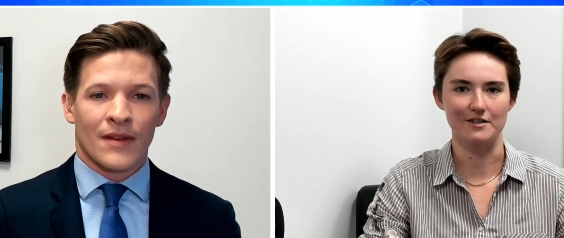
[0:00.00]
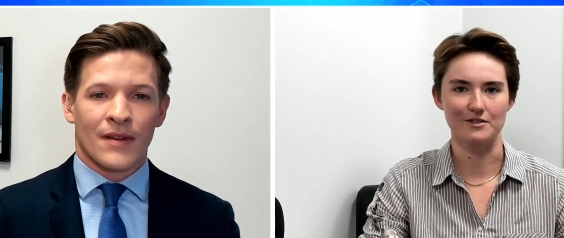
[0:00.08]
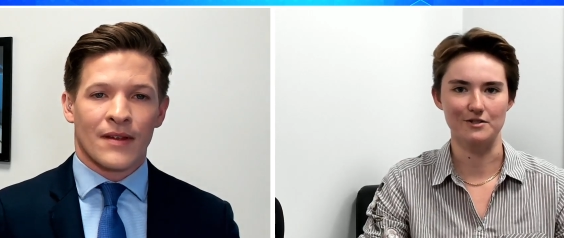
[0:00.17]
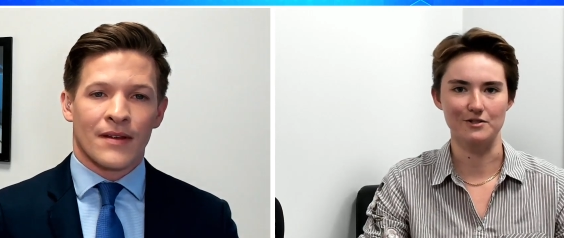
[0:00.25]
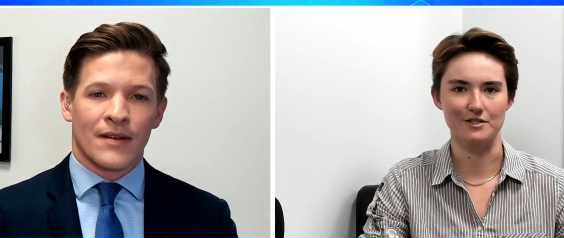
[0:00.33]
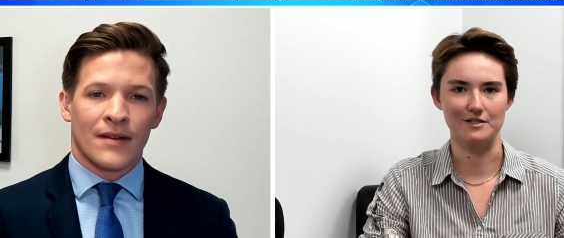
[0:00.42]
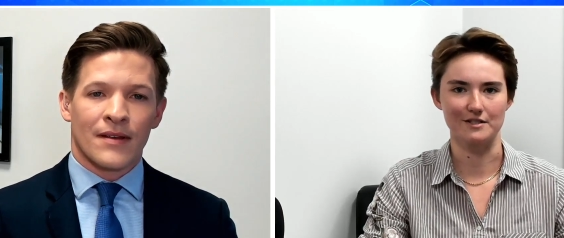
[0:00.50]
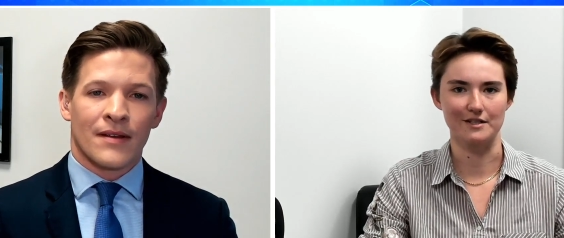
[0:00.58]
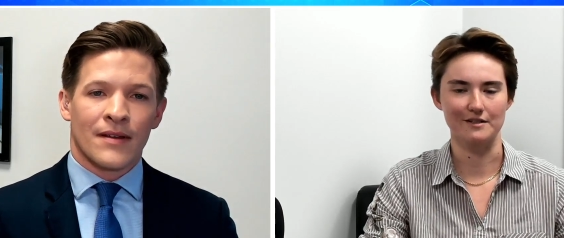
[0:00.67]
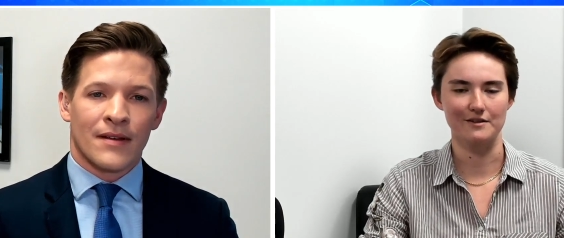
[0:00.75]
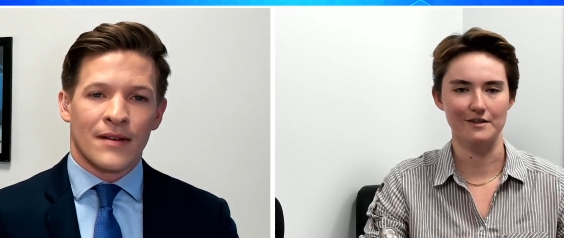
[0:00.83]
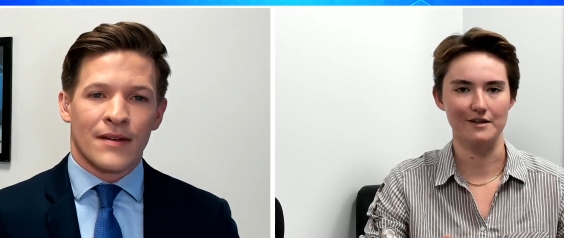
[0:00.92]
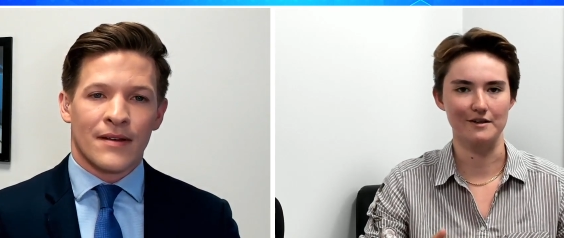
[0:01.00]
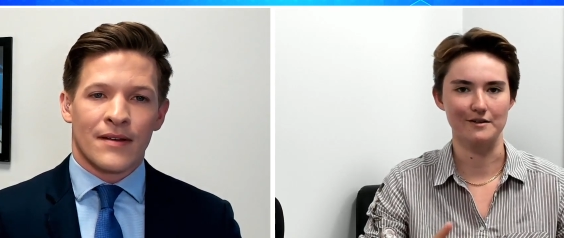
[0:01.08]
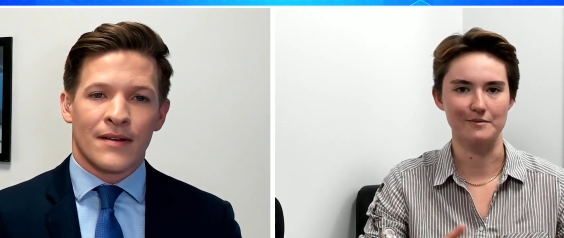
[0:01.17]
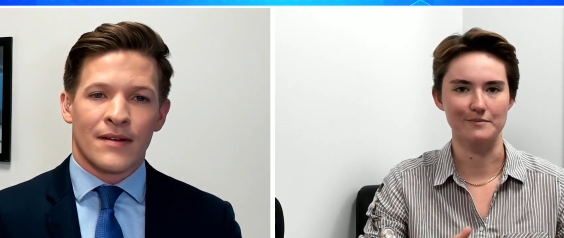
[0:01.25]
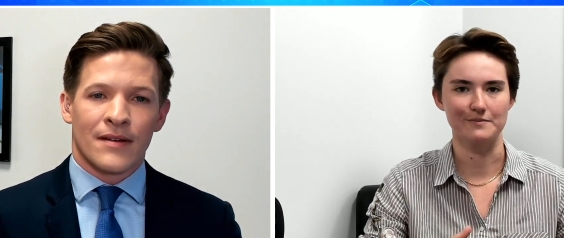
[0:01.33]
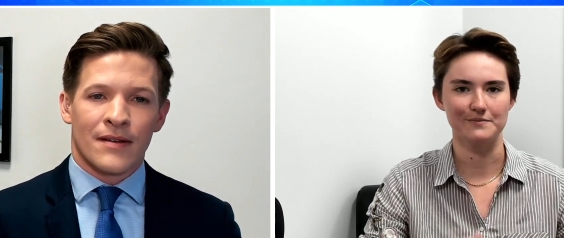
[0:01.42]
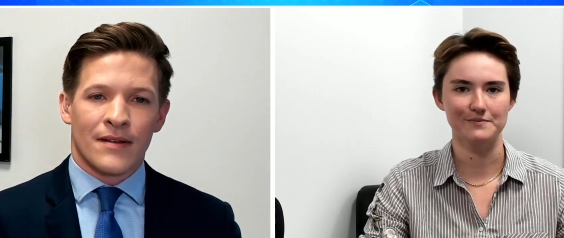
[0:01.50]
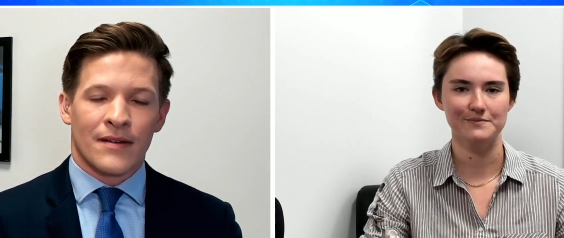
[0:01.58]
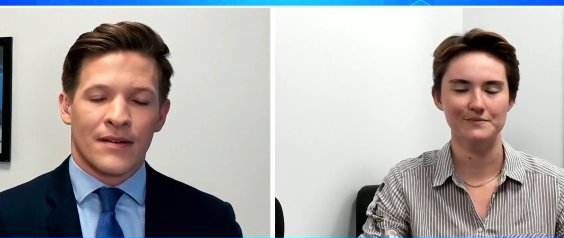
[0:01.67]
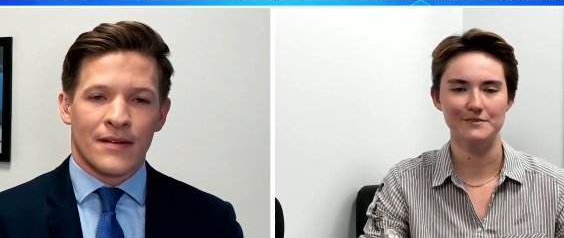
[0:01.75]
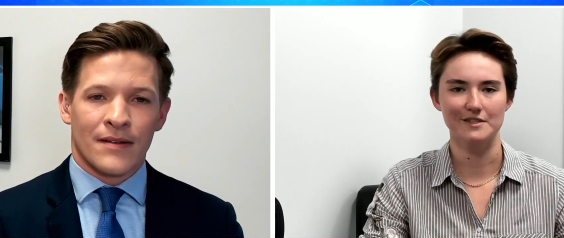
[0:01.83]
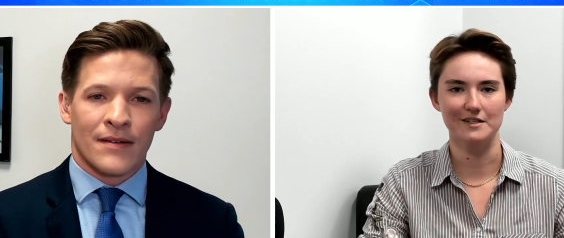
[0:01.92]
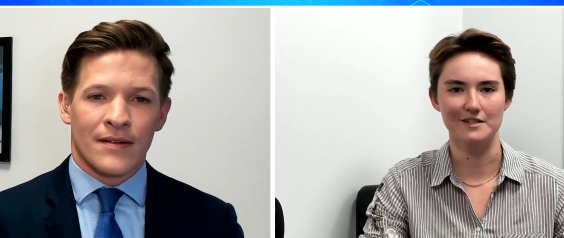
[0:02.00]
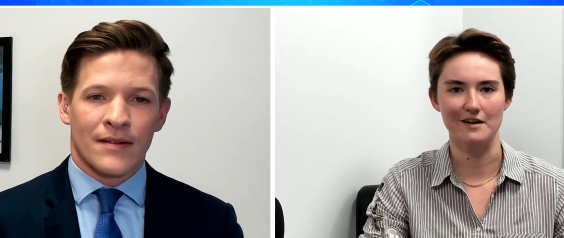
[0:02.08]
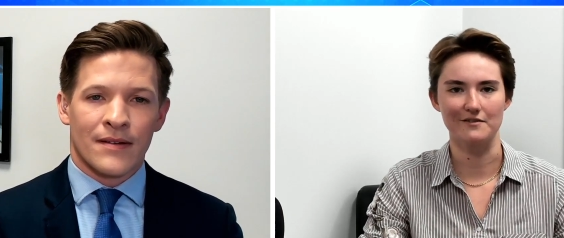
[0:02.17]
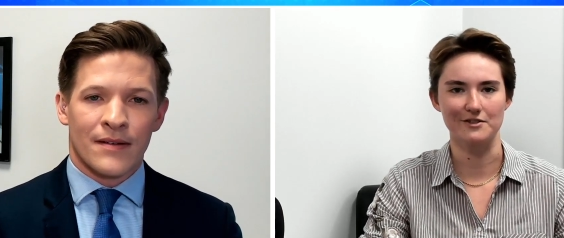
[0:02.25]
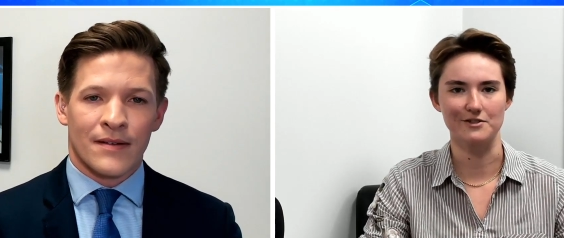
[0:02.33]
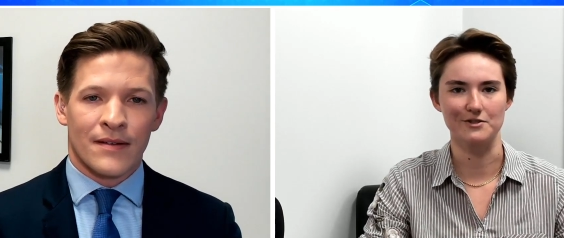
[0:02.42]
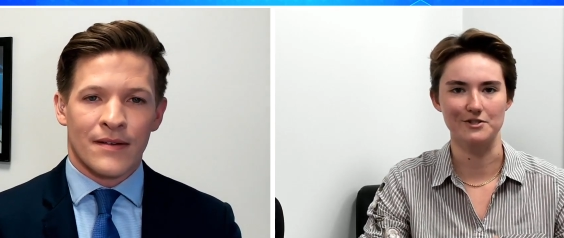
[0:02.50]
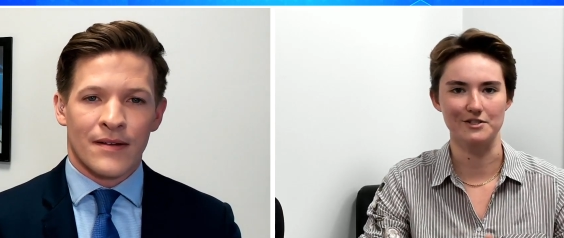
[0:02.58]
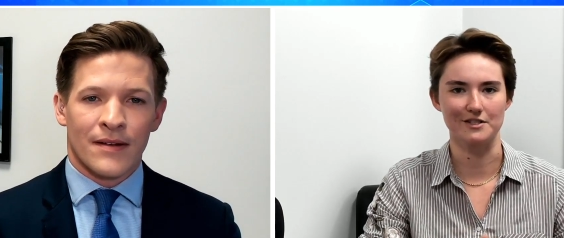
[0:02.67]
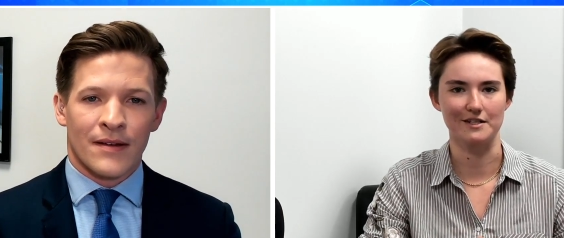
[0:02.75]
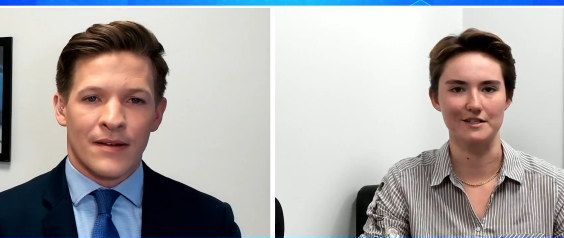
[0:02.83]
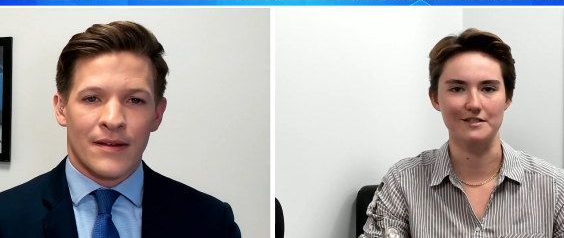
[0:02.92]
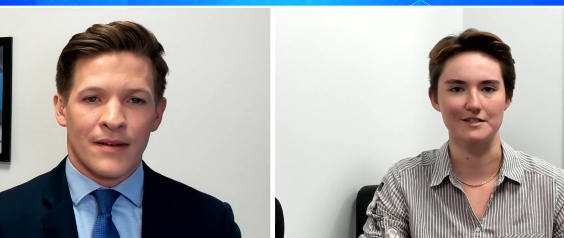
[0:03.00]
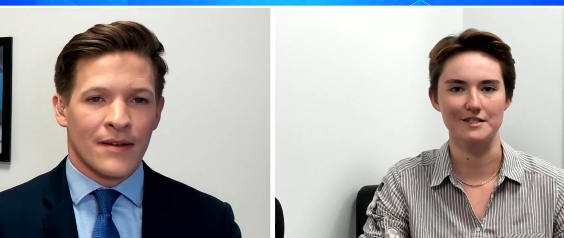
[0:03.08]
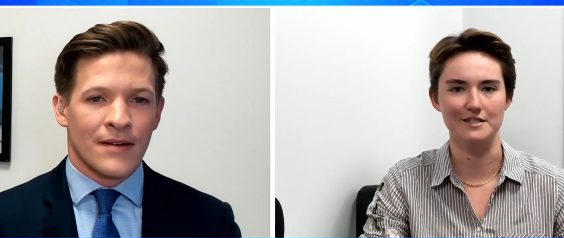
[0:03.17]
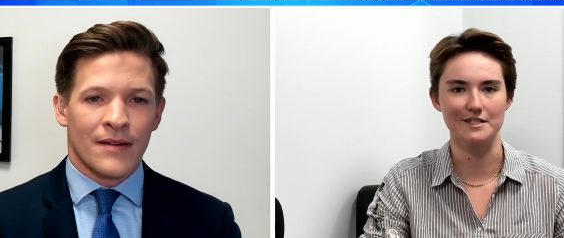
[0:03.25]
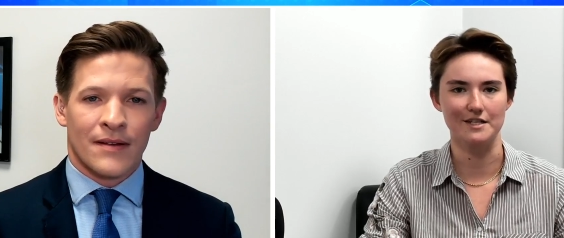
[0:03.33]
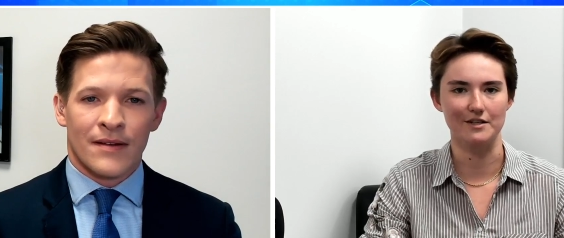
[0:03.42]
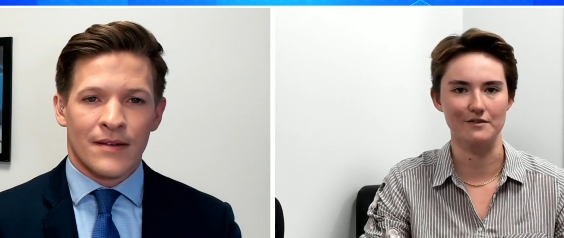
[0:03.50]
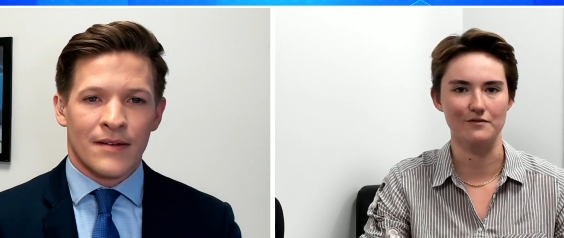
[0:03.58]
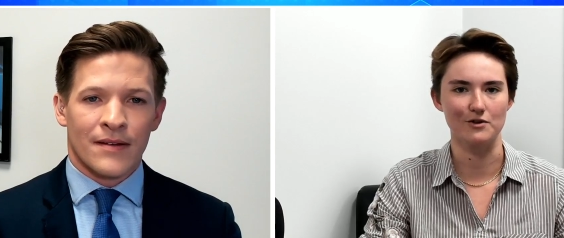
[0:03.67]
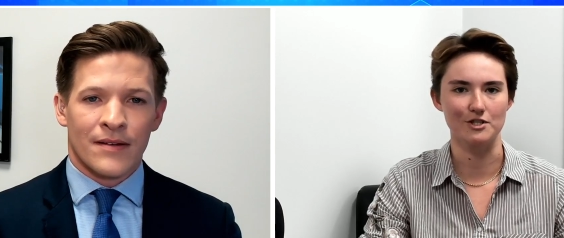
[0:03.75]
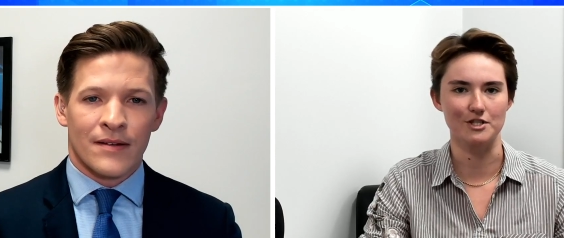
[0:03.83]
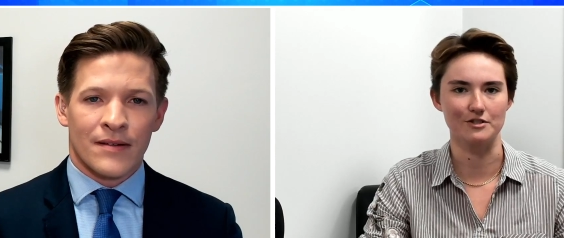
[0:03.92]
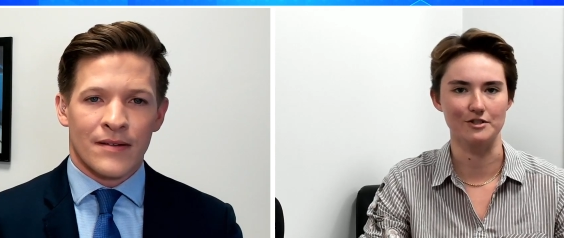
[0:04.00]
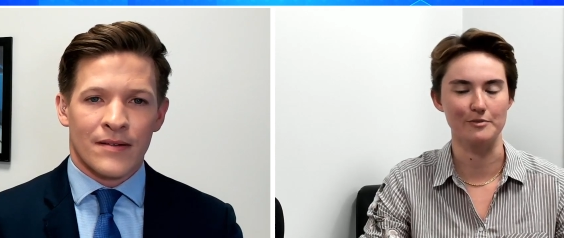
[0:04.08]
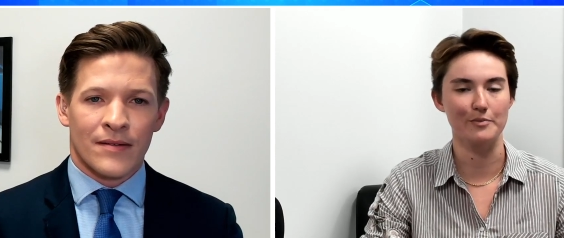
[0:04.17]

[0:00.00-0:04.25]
Speaker 1: So just like they're um, yeah, having to restrict that in intake, unfortunately.